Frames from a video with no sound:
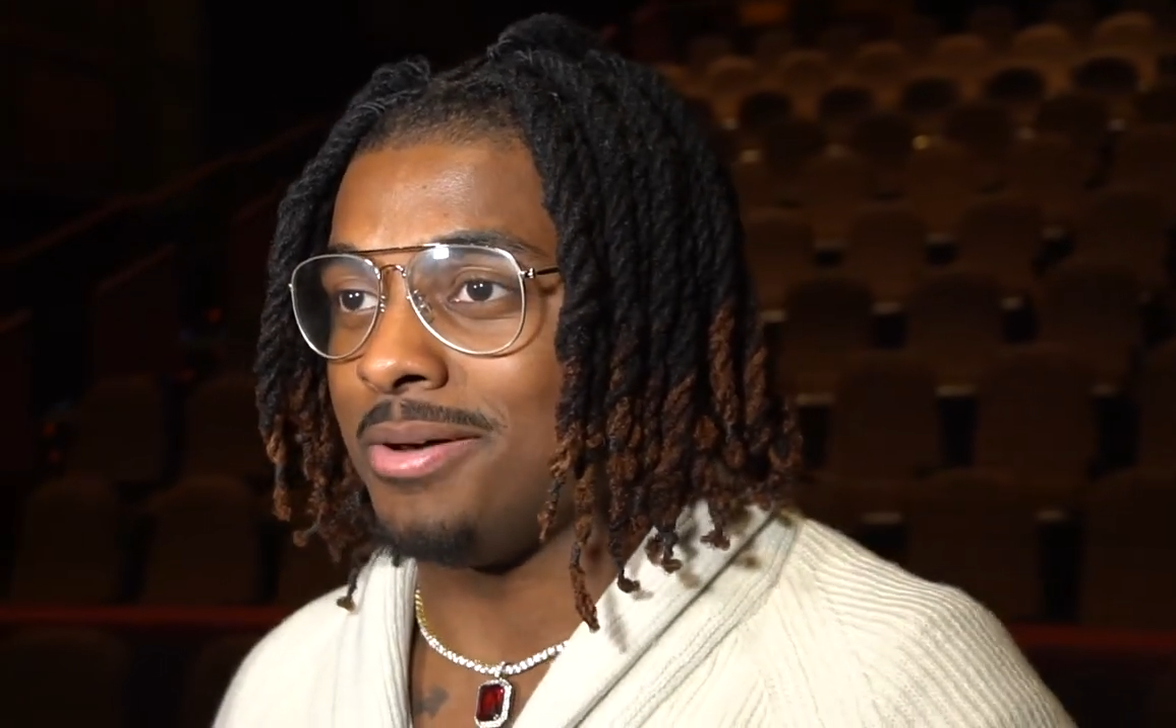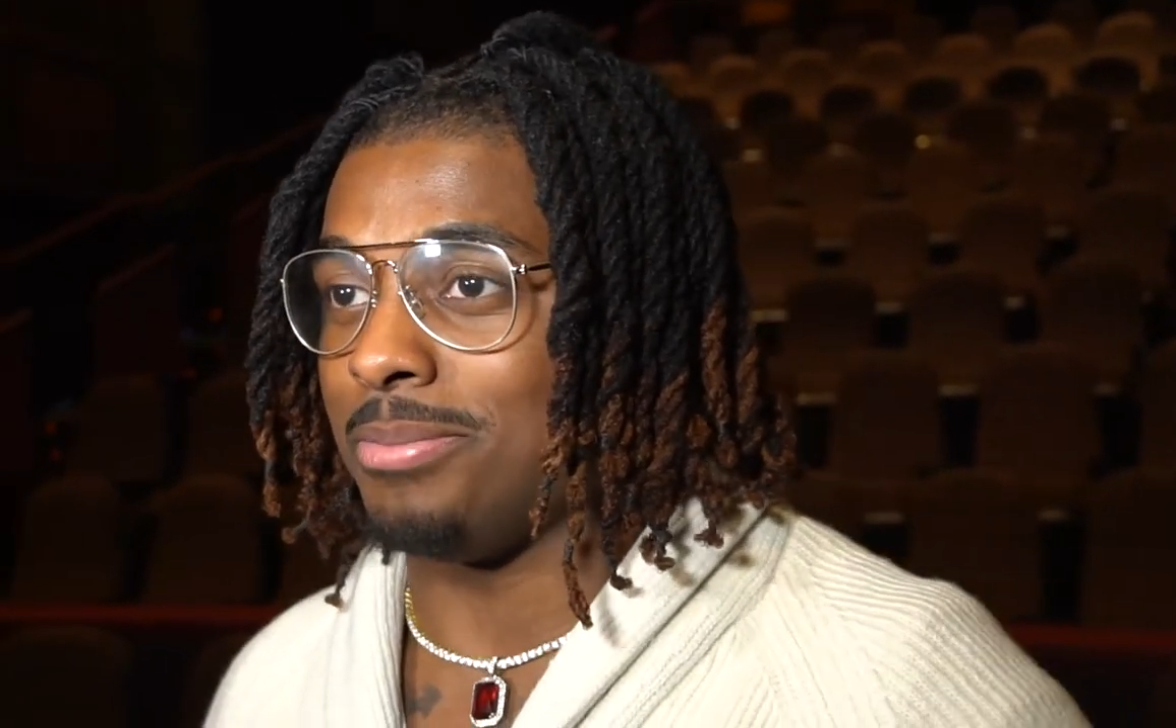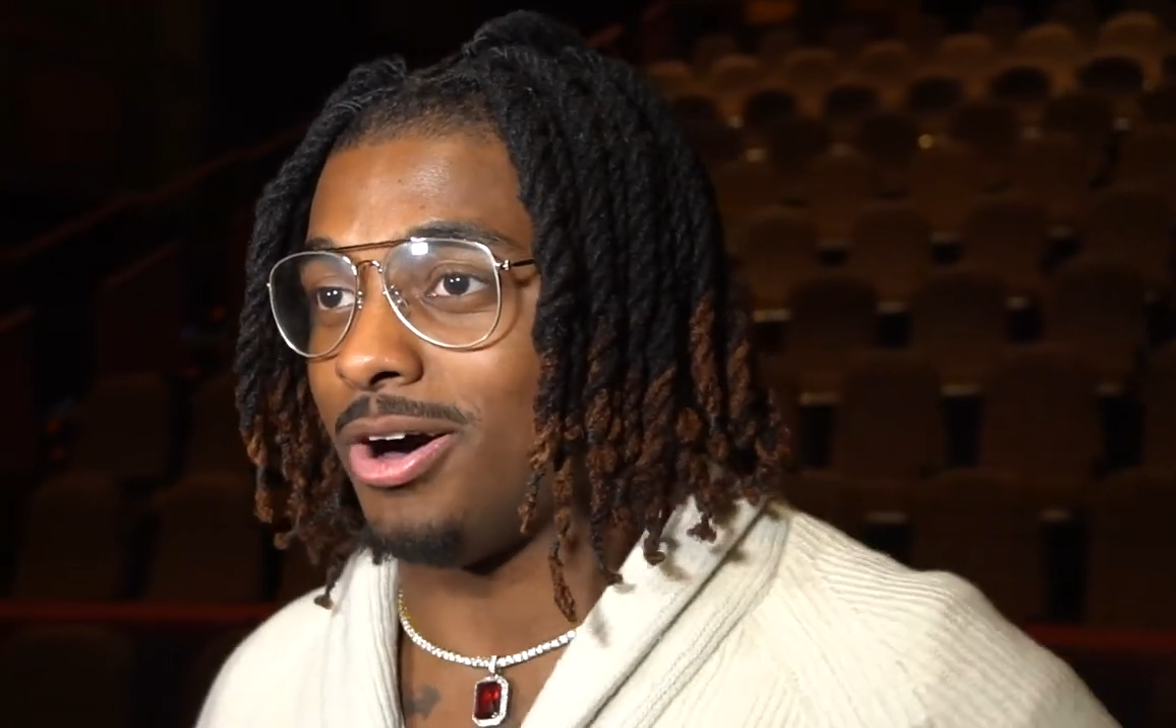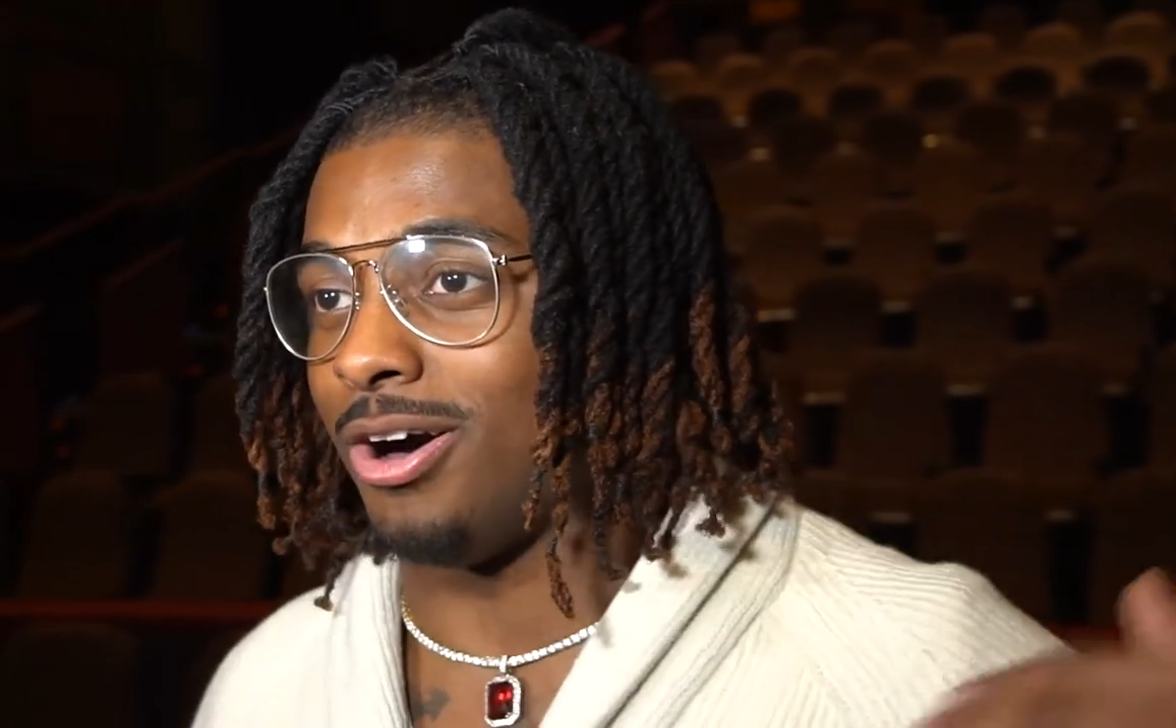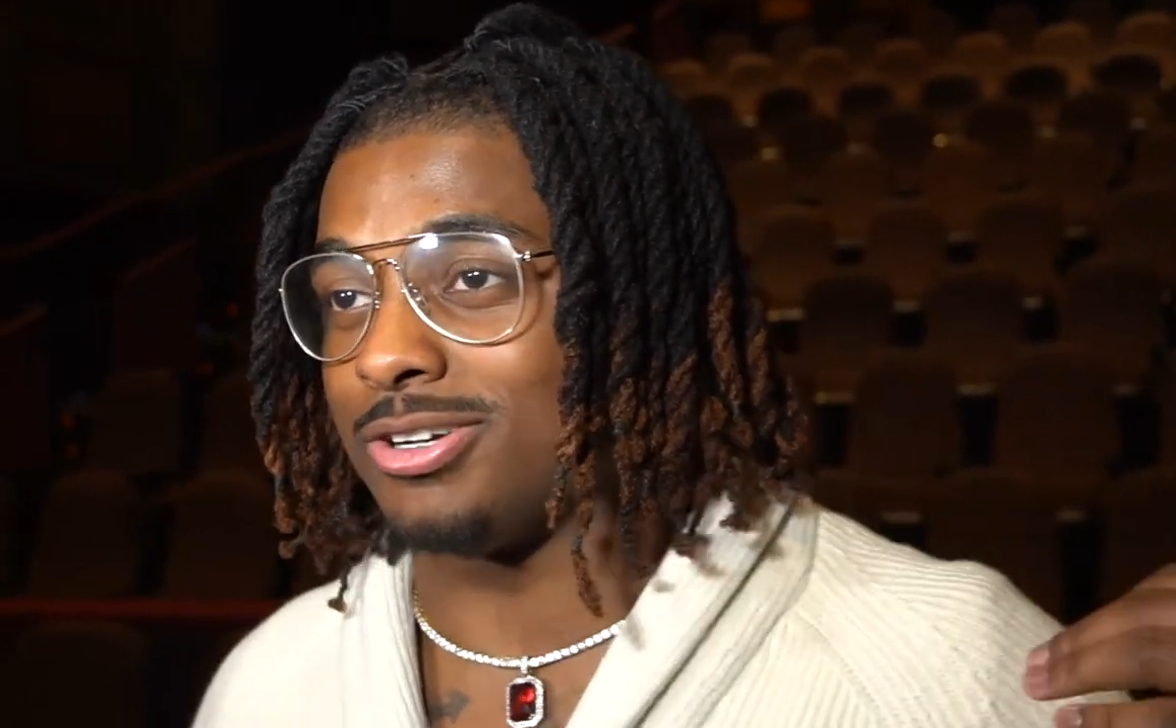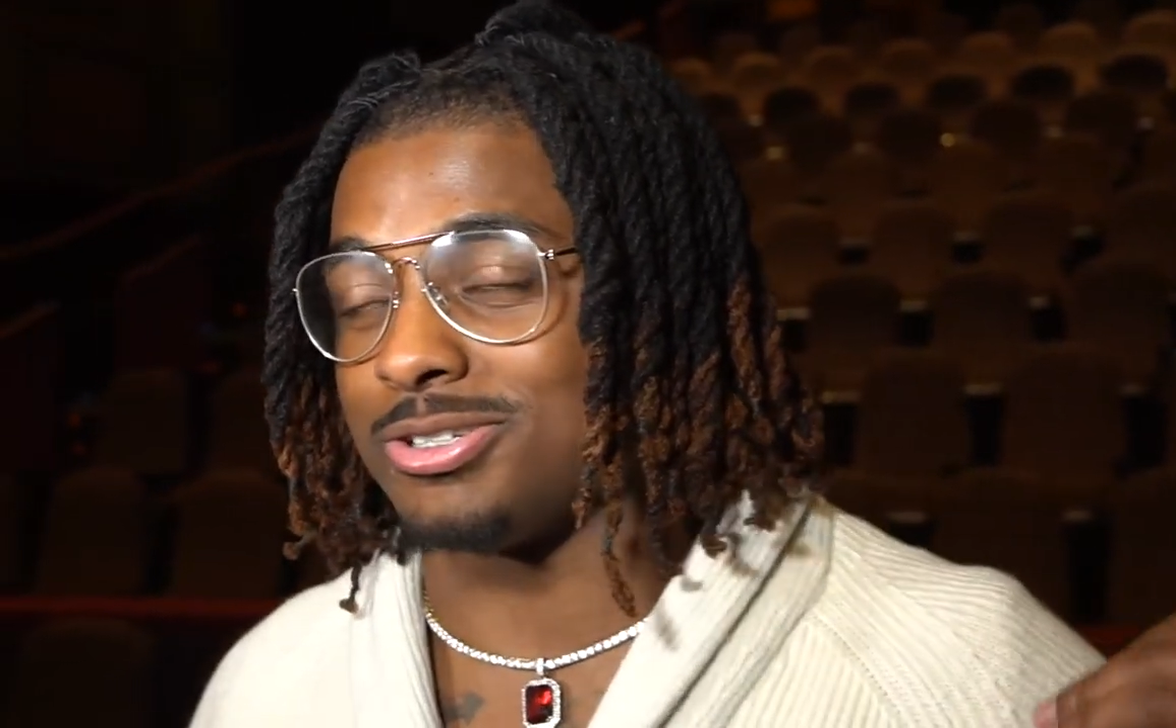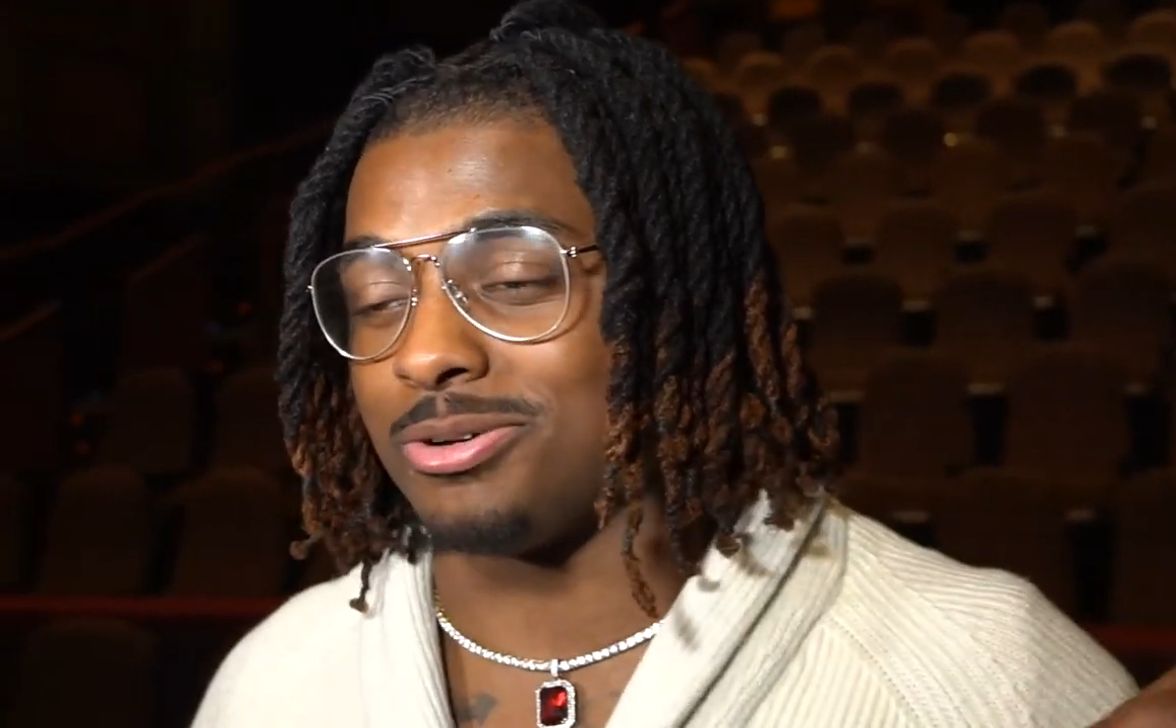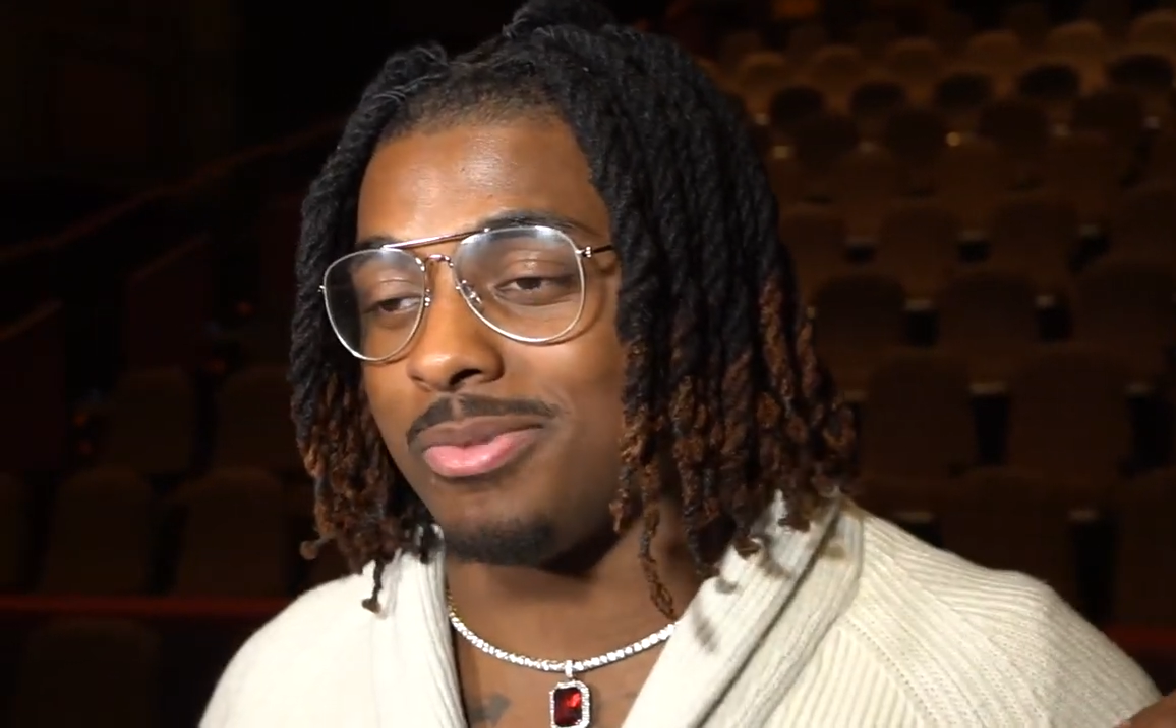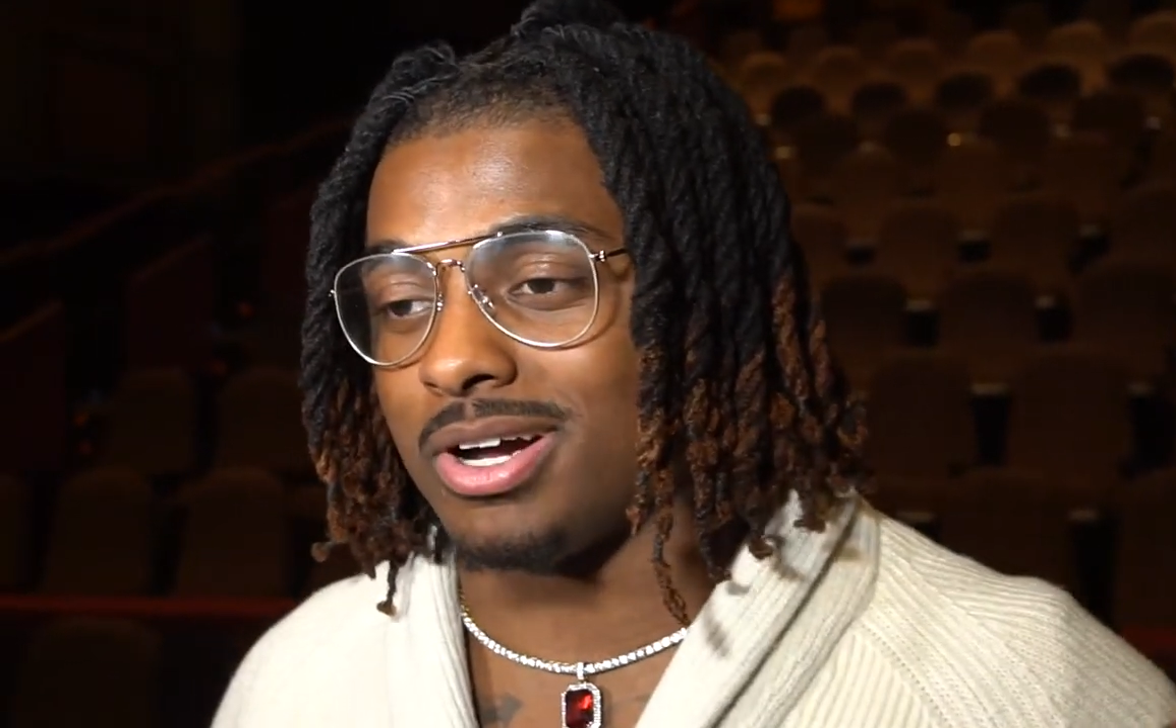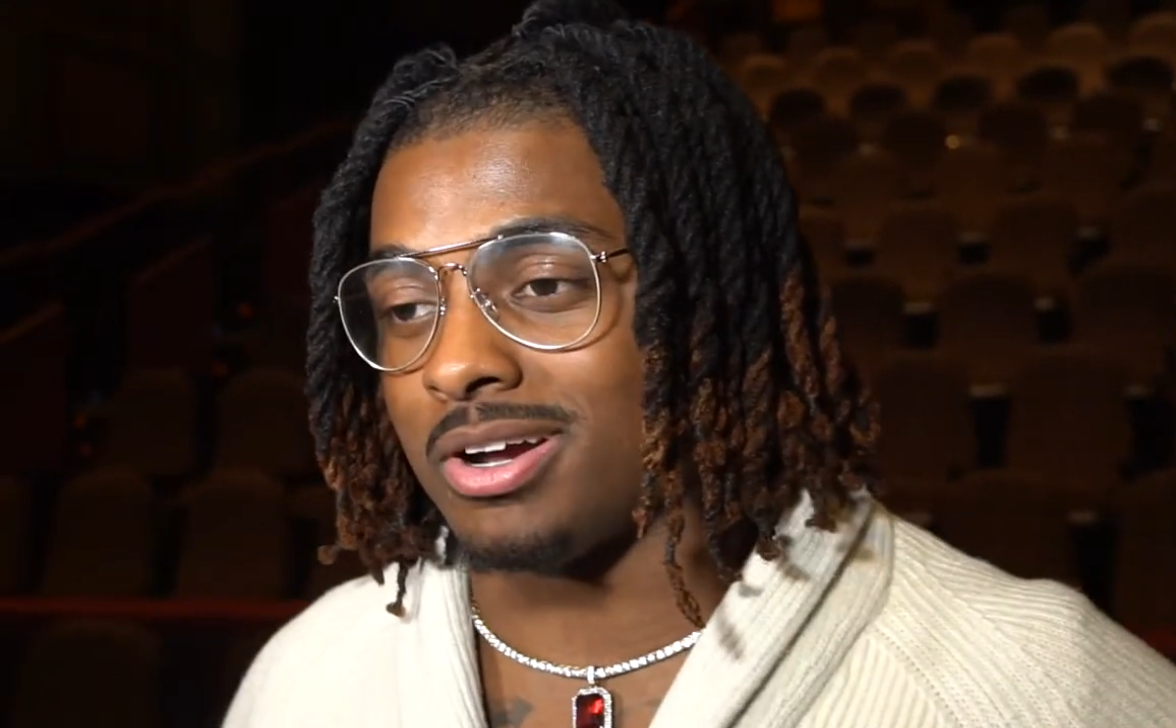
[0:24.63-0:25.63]
but also
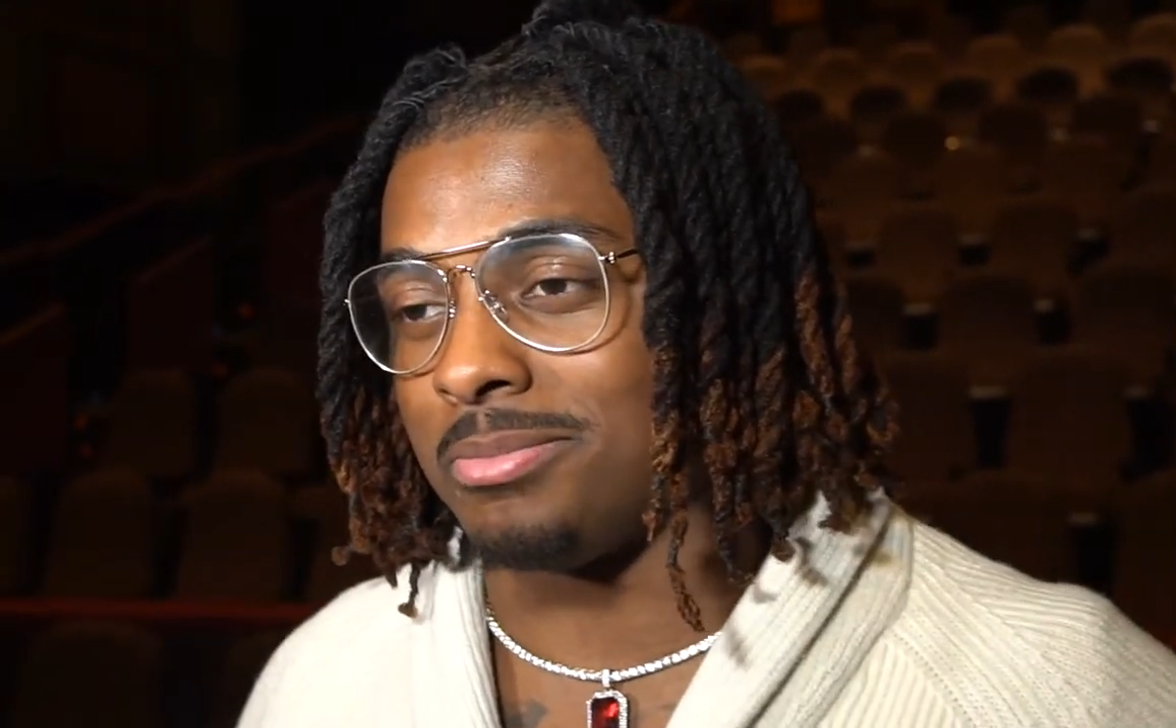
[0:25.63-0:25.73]
my